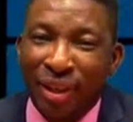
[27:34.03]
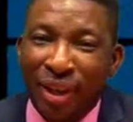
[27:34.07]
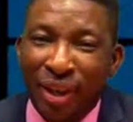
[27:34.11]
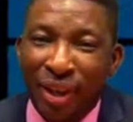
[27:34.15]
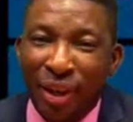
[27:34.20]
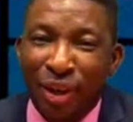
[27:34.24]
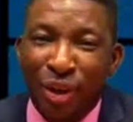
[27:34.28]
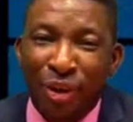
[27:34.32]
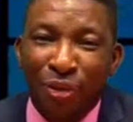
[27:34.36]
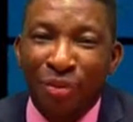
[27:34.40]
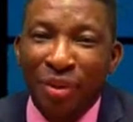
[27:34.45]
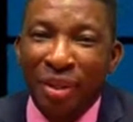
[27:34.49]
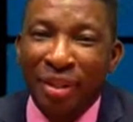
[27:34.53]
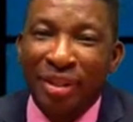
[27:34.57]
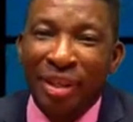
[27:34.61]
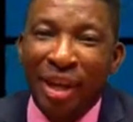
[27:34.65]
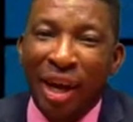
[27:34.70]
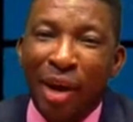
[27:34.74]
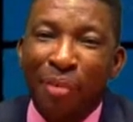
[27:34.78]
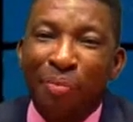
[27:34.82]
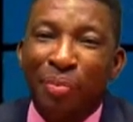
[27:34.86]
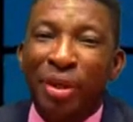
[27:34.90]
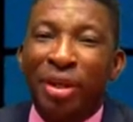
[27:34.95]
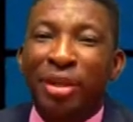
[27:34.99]
a lot of things are
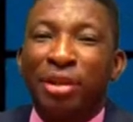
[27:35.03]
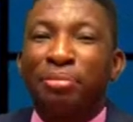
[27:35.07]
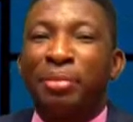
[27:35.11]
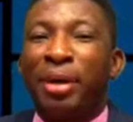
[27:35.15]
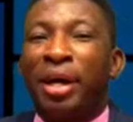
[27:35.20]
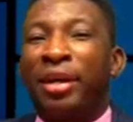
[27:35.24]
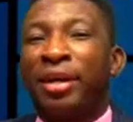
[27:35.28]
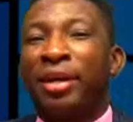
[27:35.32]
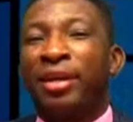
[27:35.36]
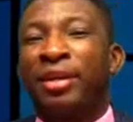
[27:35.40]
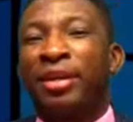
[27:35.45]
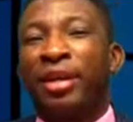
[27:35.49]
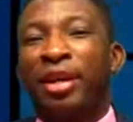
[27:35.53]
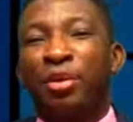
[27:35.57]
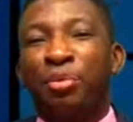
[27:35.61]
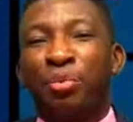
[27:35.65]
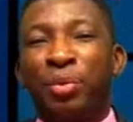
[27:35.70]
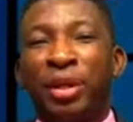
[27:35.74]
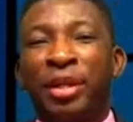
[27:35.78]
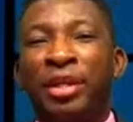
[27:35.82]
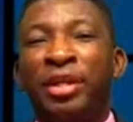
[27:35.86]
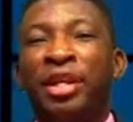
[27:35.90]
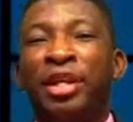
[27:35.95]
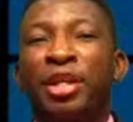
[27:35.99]
happening in the market, and we're
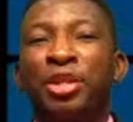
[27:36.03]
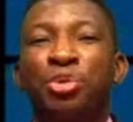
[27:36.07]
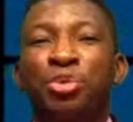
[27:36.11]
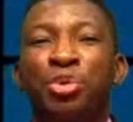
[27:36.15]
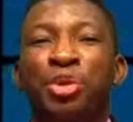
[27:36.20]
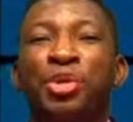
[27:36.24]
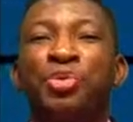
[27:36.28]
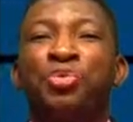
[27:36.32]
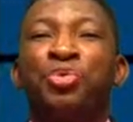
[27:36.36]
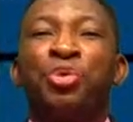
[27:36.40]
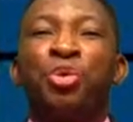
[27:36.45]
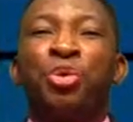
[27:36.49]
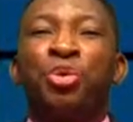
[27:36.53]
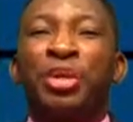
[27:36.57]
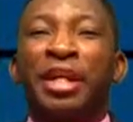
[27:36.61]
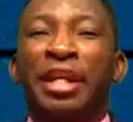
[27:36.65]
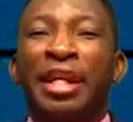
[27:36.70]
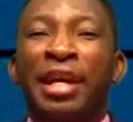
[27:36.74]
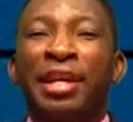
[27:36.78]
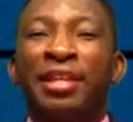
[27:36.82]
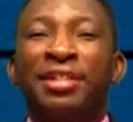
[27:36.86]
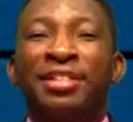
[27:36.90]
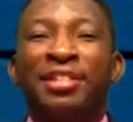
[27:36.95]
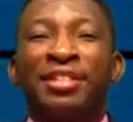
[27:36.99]
here to give you all the
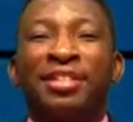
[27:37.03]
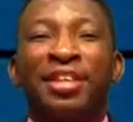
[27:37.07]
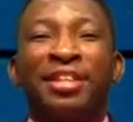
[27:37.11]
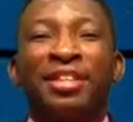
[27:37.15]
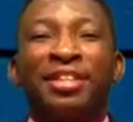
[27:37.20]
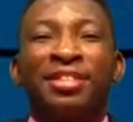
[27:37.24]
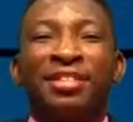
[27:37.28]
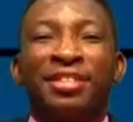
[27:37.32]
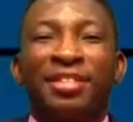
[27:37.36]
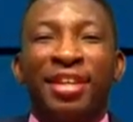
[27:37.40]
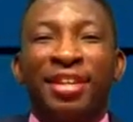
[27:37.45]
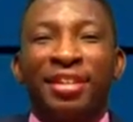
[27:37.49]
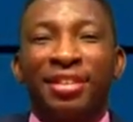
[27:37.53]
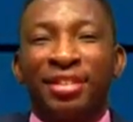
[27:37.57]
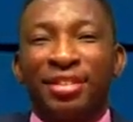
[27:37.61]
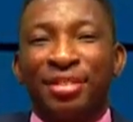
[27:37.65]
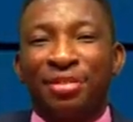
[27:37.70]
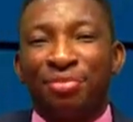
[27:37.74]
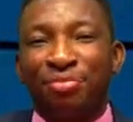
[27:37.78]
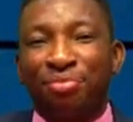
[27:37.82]
analysis and insights.